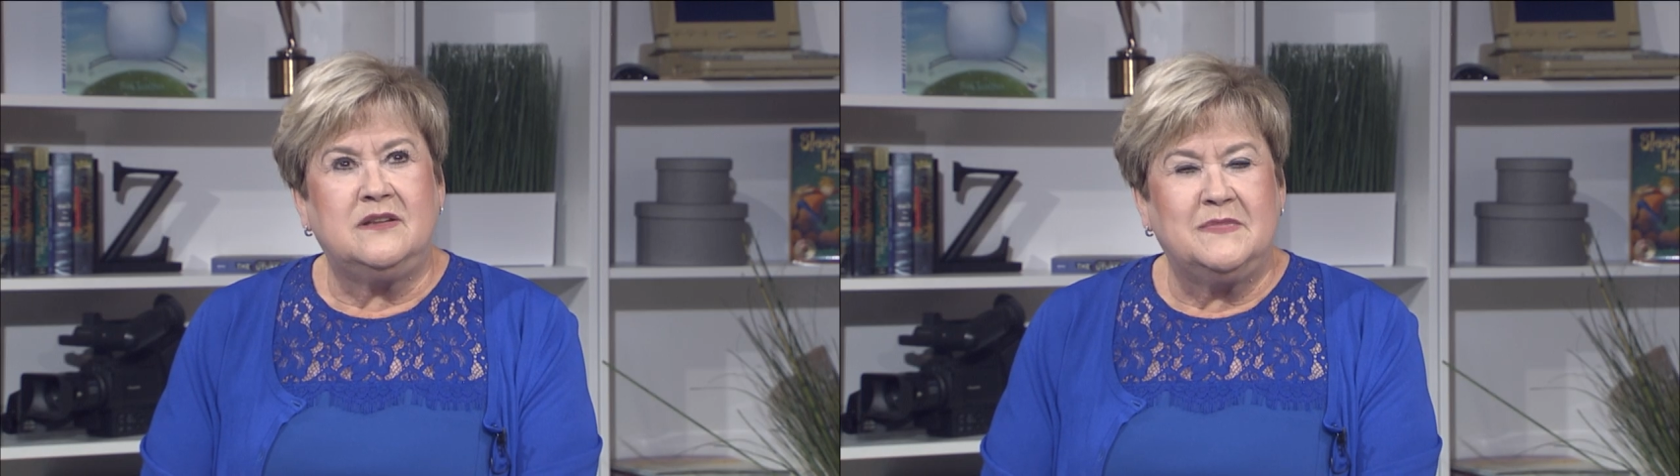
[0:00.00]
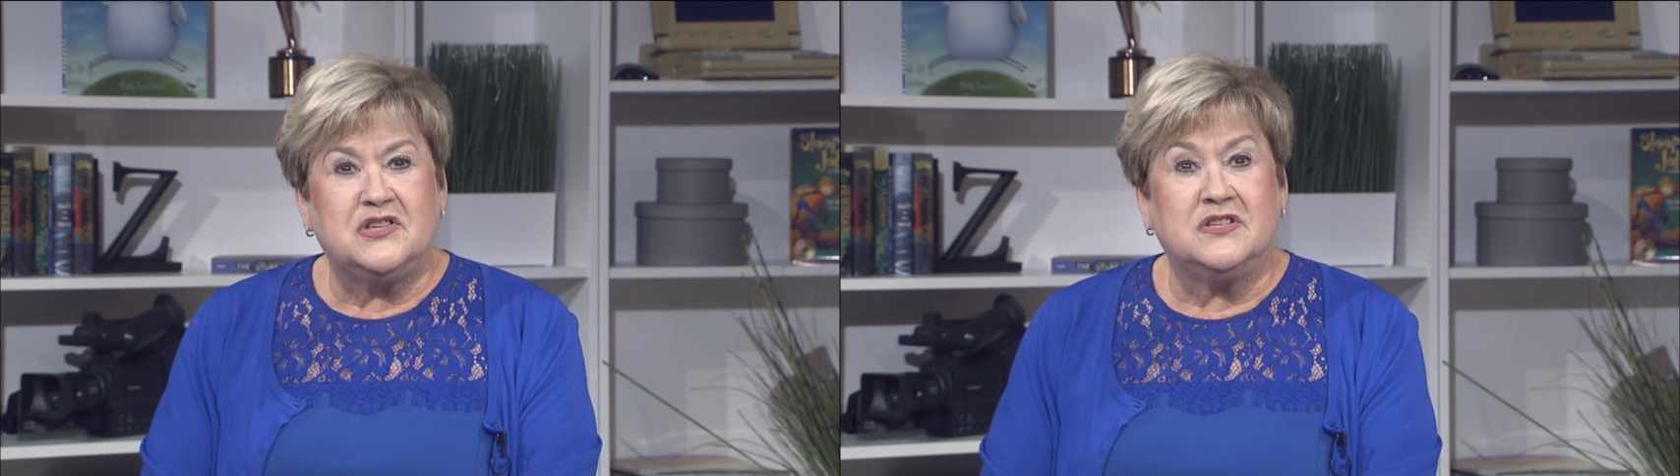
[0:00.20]

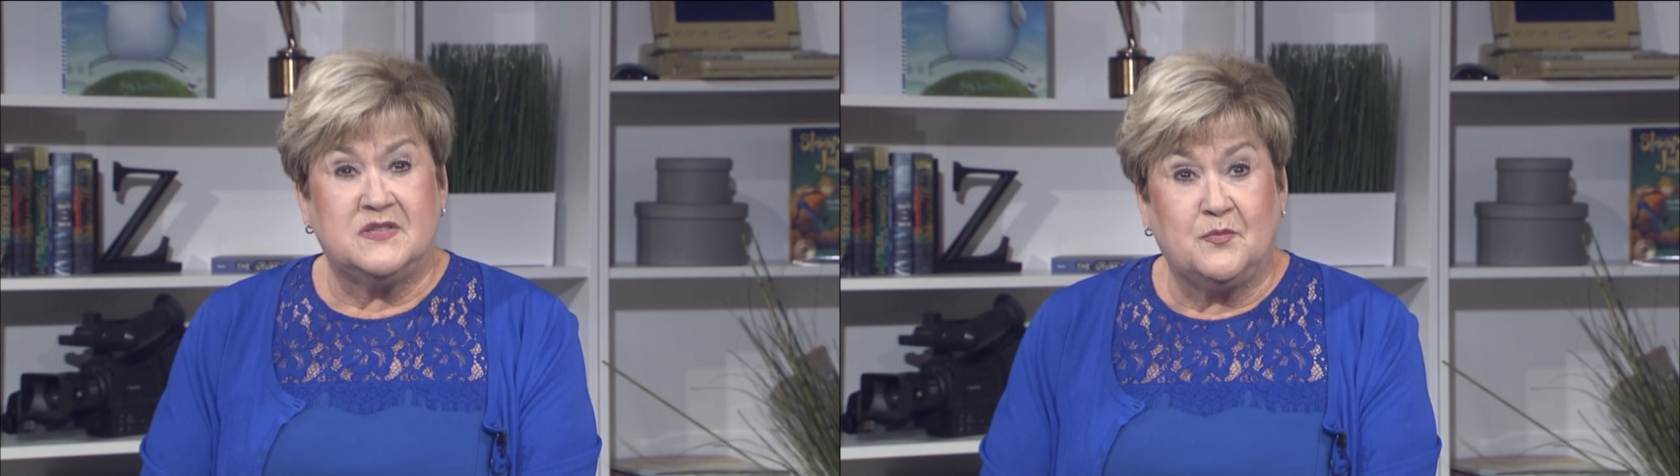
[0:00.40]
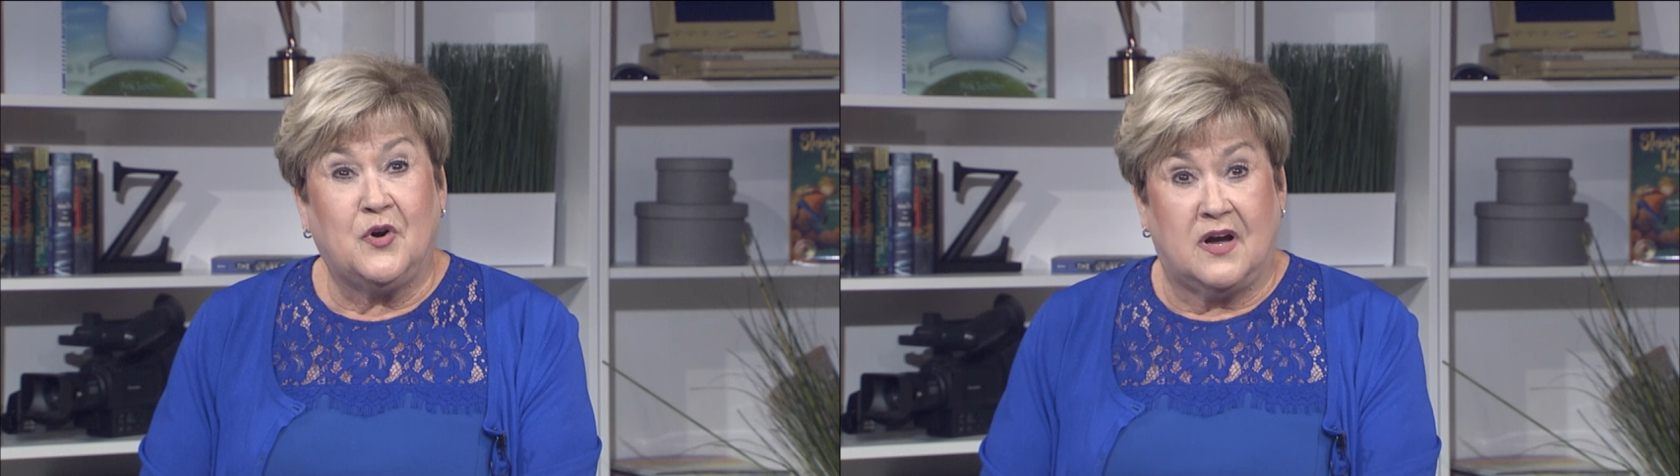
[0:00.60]

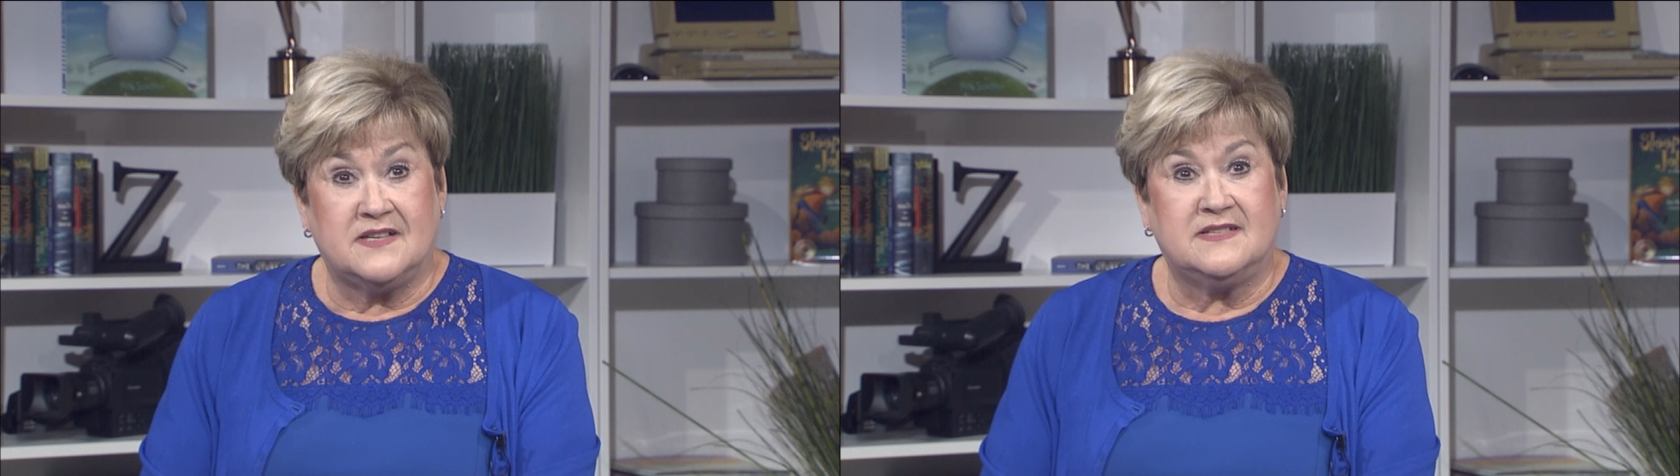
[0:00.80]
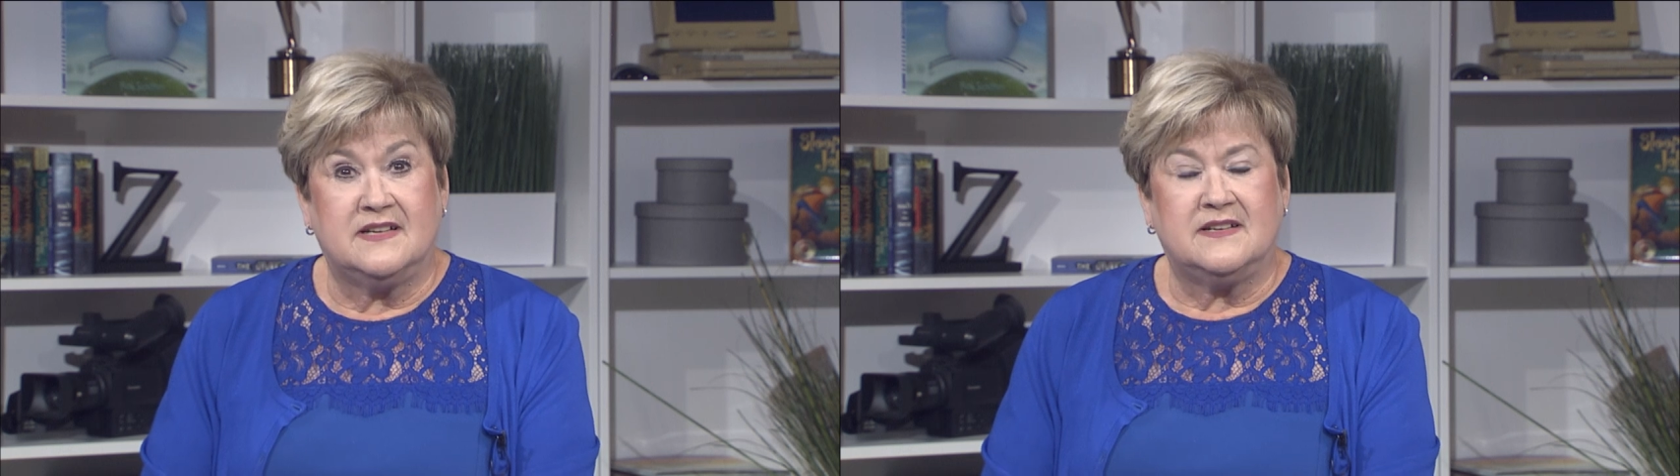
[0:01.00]
admissions
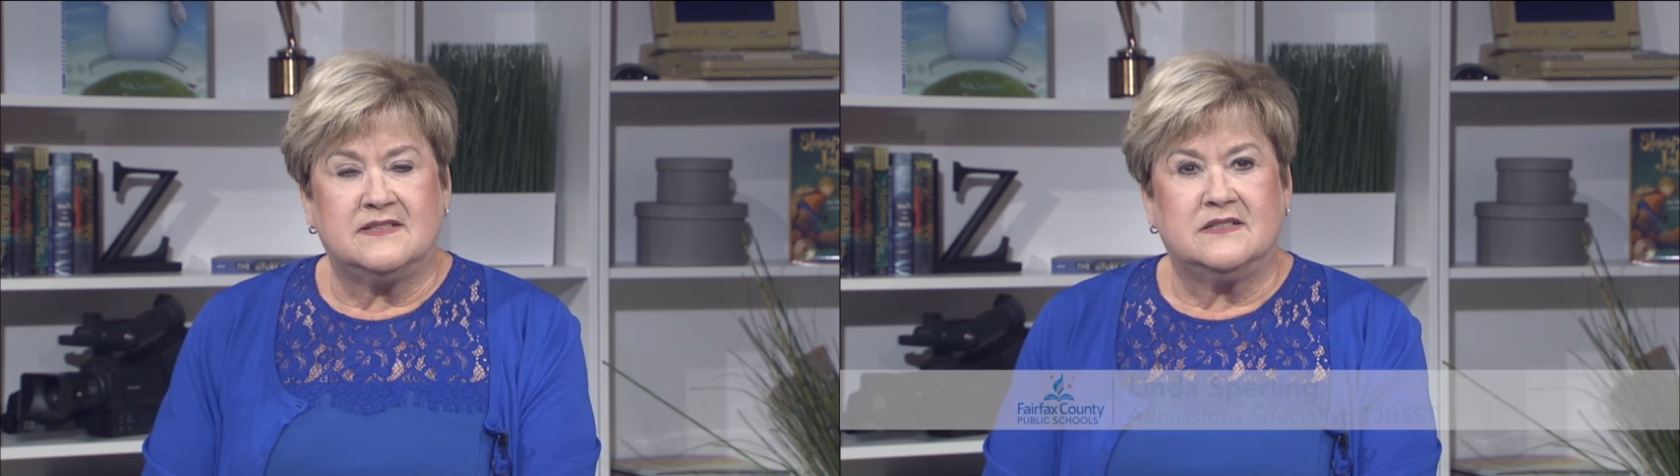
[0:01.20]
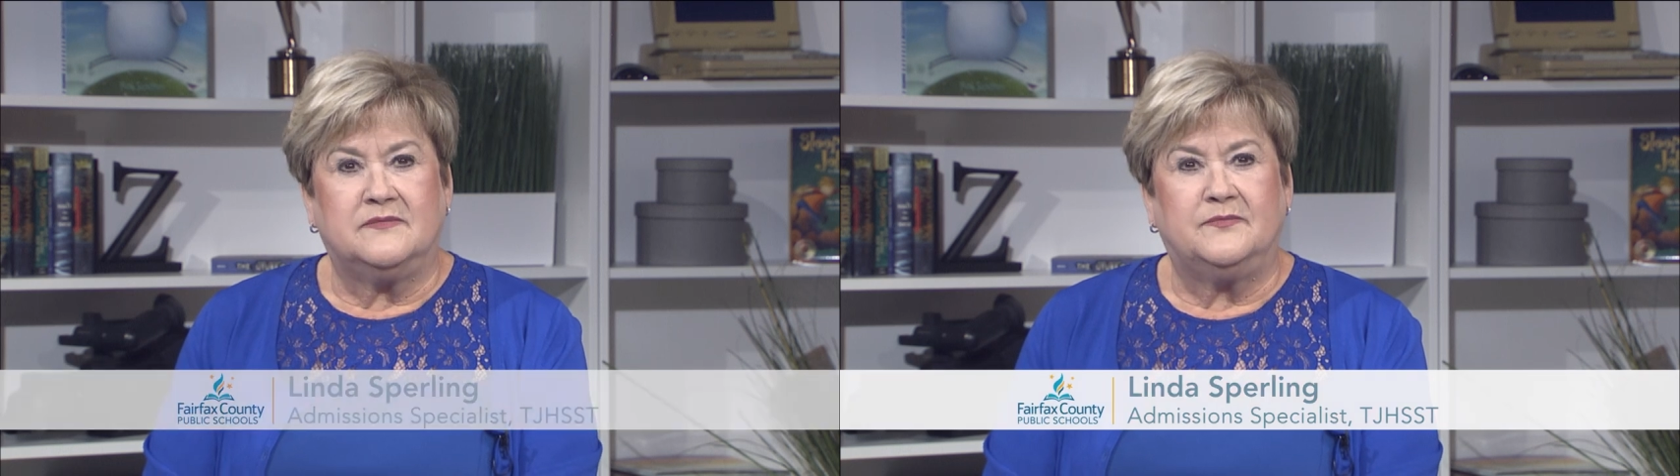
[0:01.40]

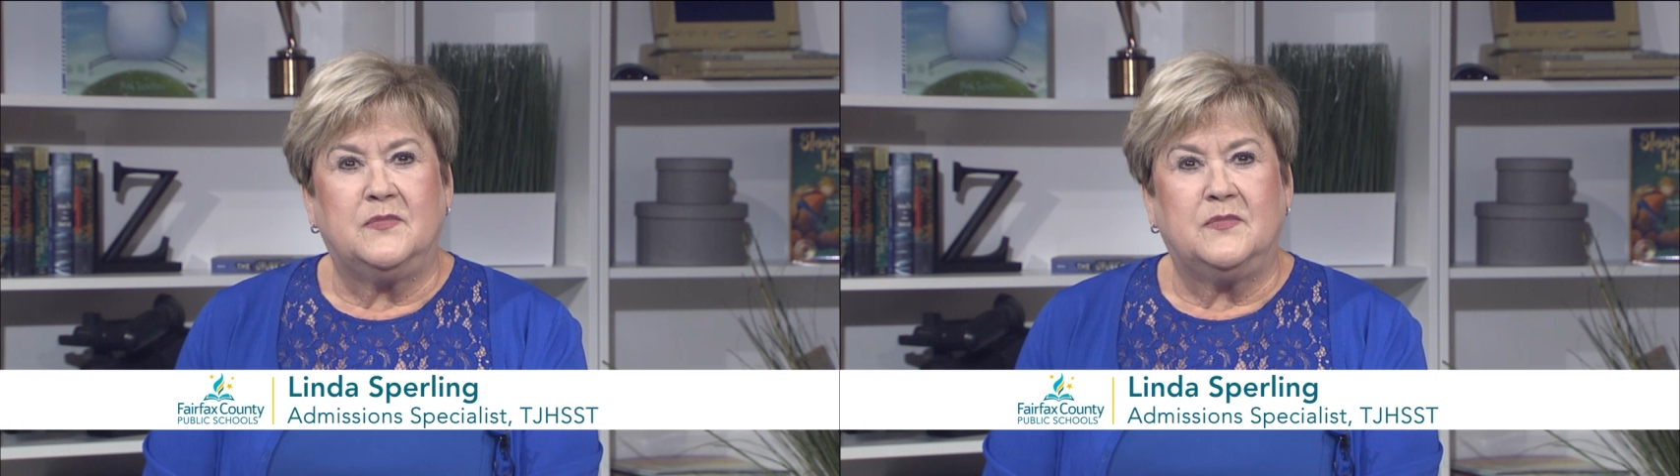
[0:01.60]
process.